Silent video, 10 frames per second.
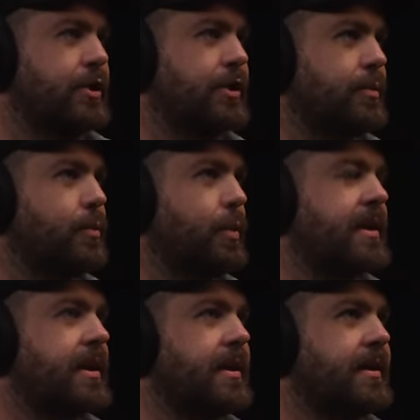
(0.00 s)
You know,
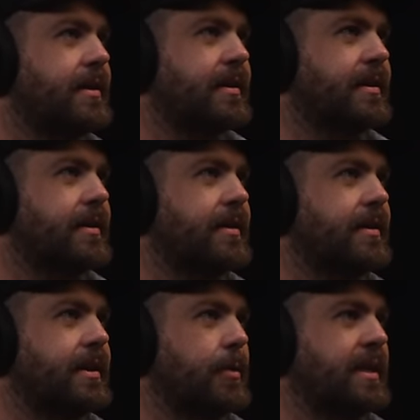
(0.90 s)
with the
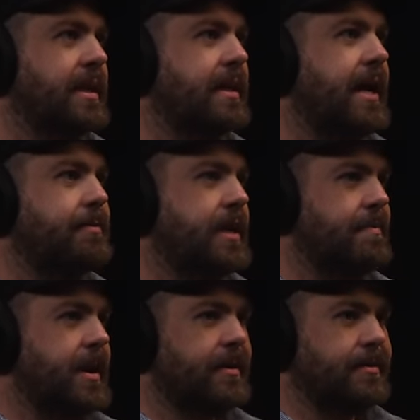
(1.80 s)
you know, when the game
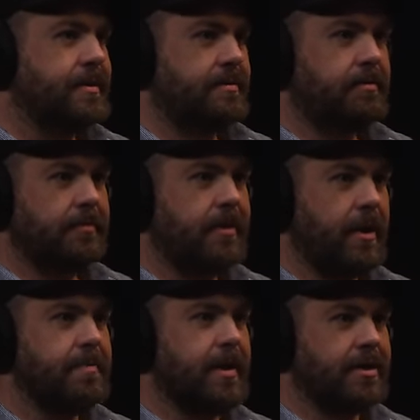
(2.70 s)
came out, it was
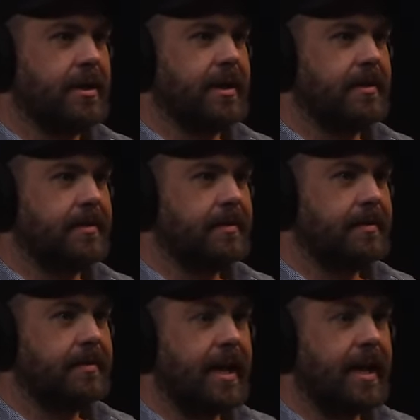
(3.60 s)
very much like a uh,